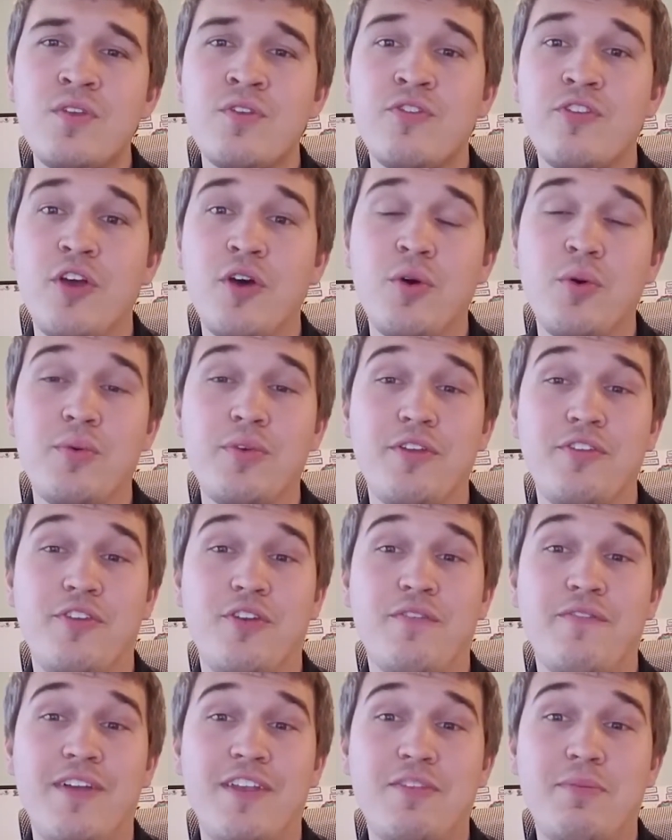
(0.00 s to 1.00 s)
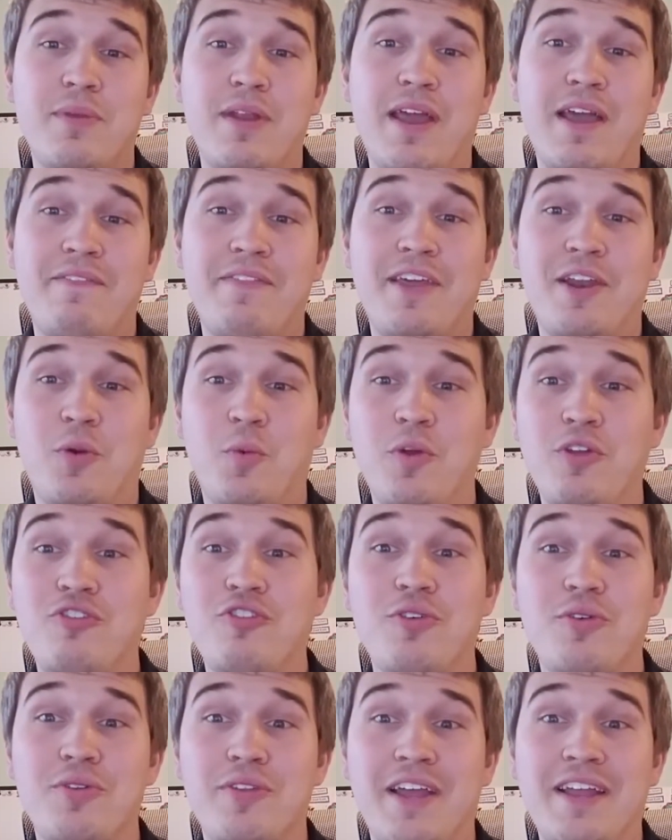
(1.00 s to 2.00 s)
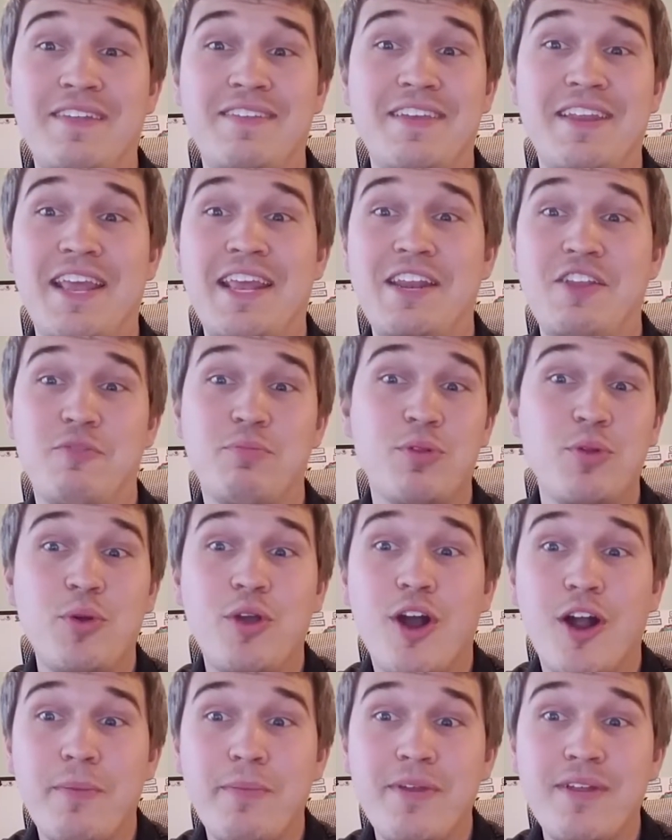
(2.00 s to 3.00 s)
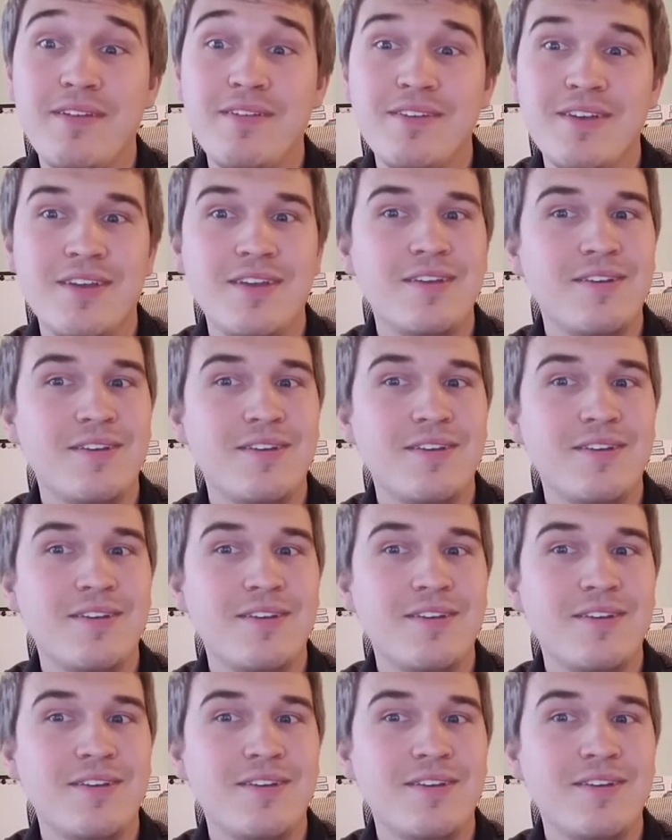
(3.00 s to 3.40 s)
So does your investment have that original 1980s blue carpet?